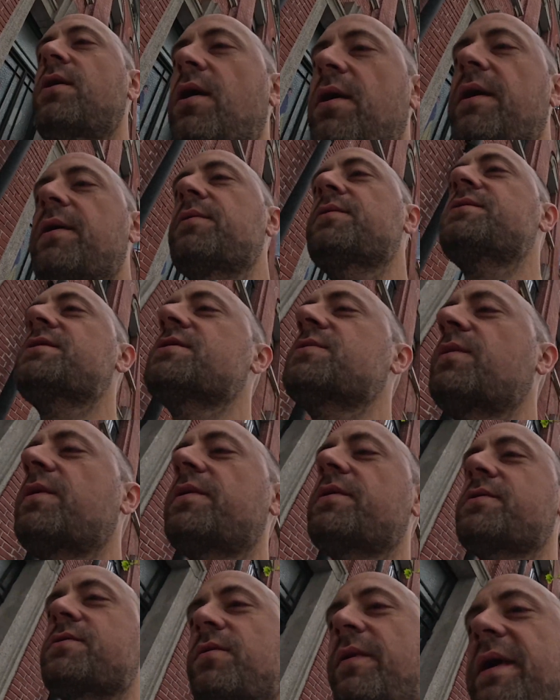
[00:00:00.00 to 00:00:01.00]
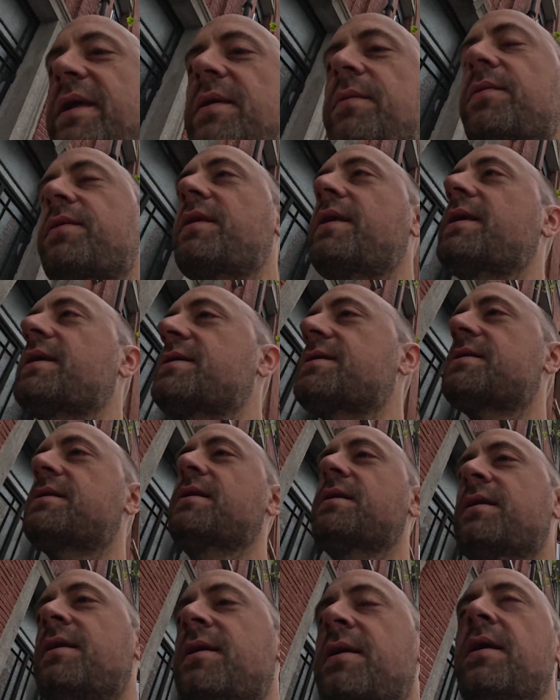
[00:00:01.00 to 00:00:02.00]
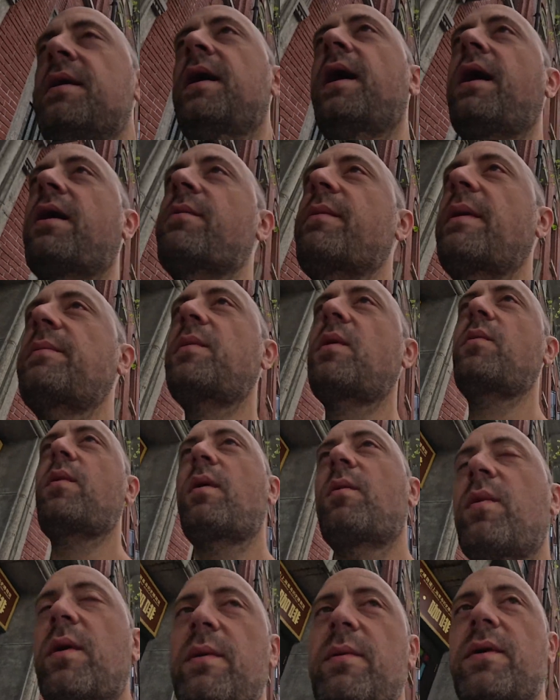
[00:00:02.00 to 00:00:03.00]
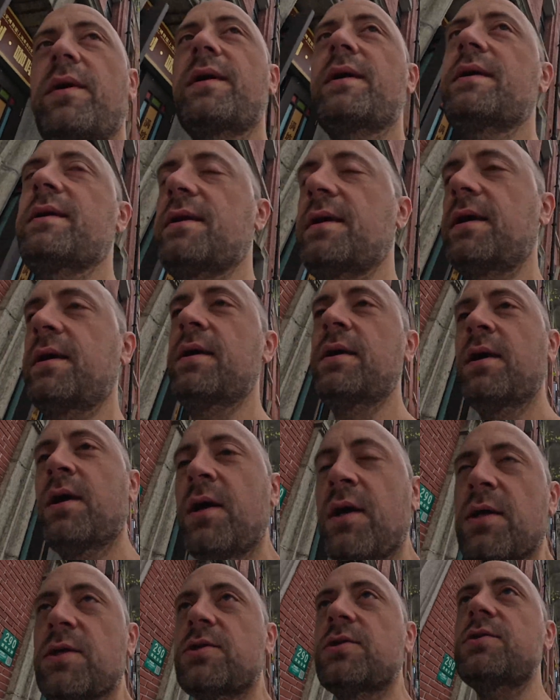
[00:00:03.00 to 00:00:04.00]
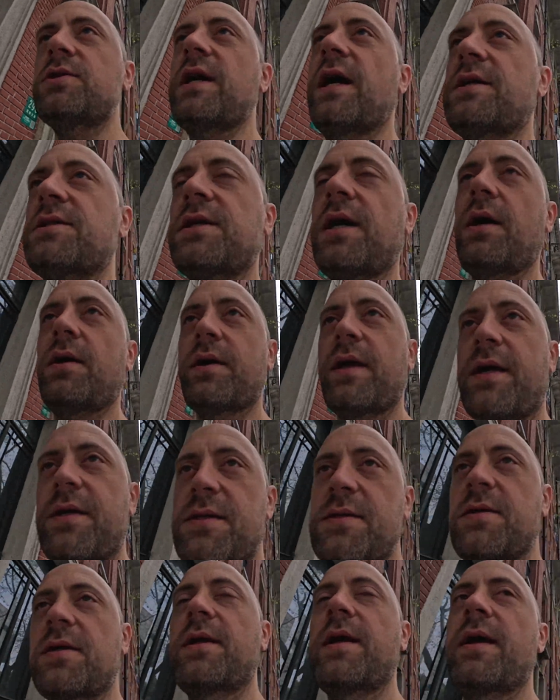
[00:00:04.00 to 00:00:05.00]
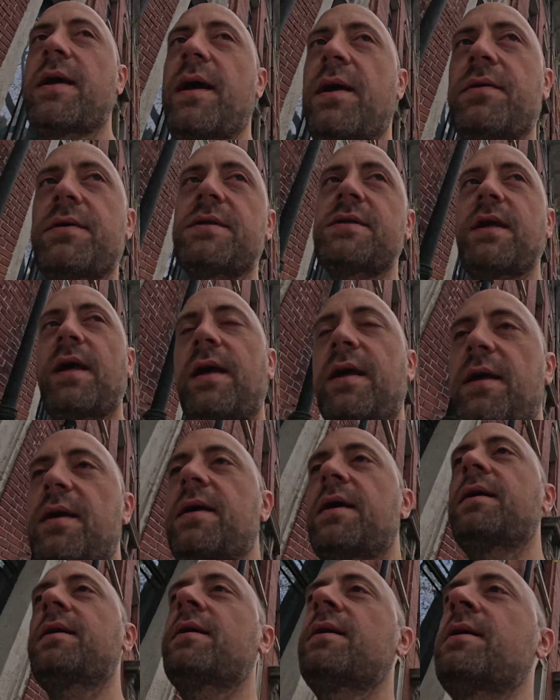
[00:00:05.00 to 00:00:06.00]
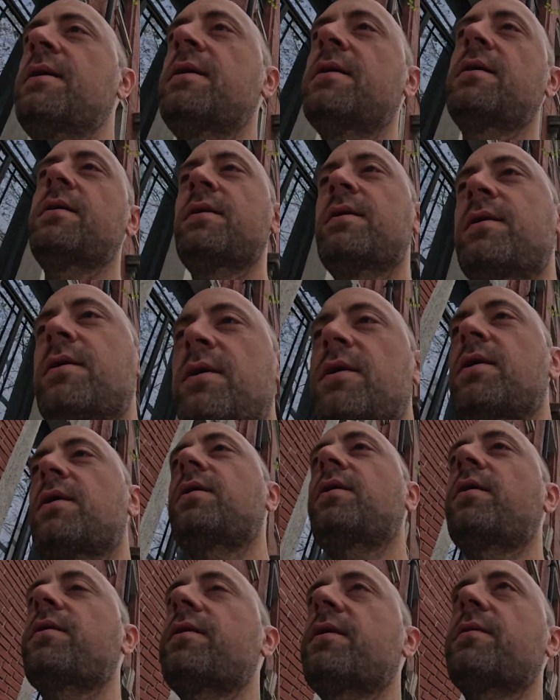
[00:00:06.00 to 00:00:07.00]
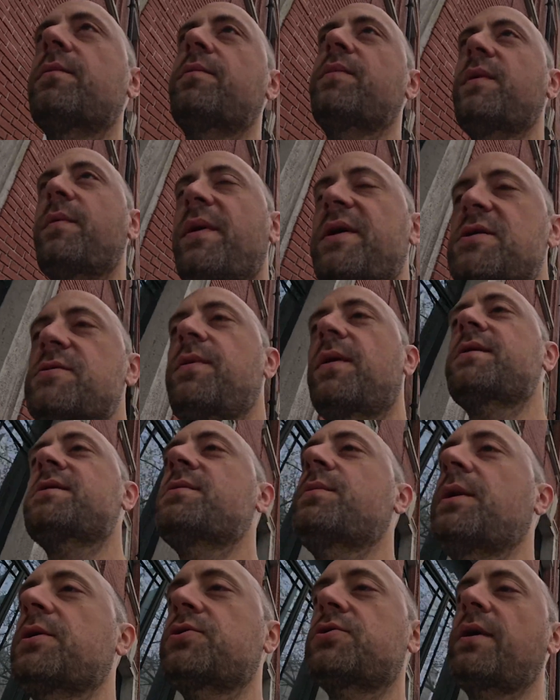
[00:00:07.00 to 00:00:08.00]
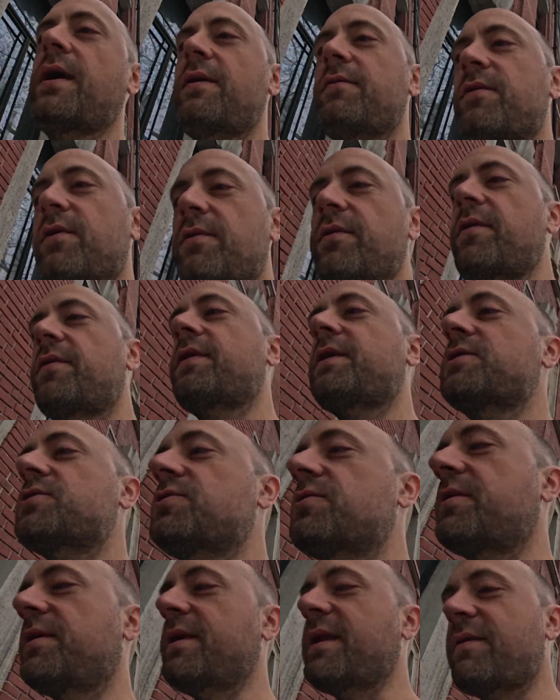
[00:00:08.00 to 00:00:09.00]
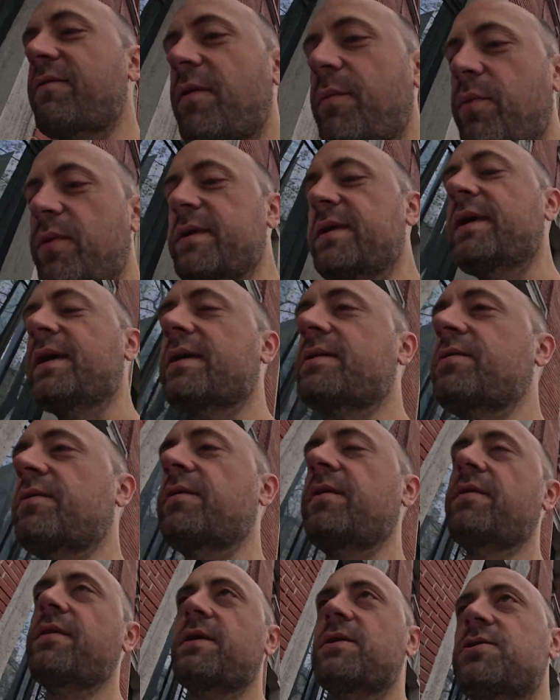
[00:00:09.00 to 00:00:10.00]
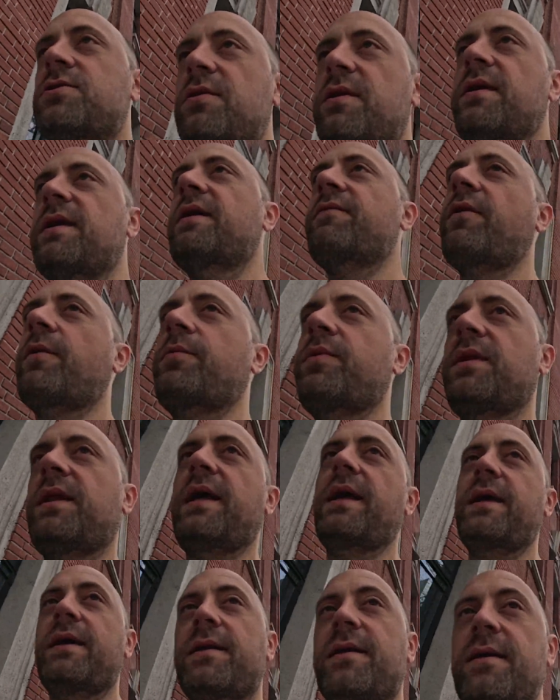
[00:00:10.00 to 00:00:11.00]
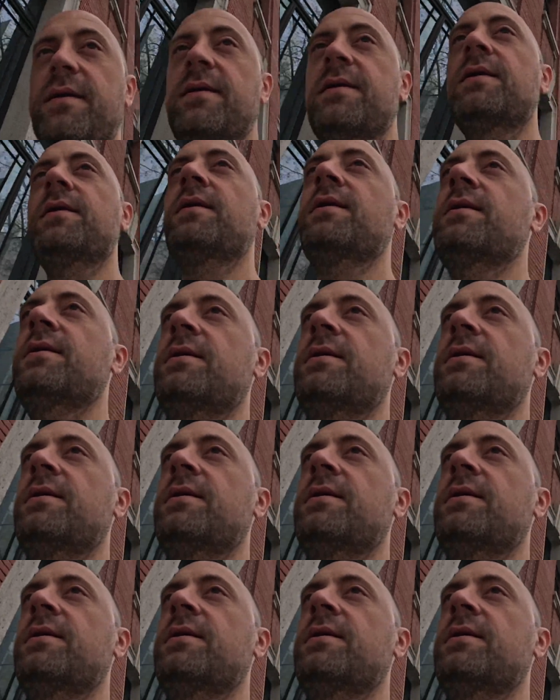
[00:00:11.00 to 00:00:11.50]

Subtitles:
You know, it was just one of those random things. I remember when we were in Jujiajiao yesterday, I was saying, you know, the best parts about travel are the things you can never predict or the things you can never plan.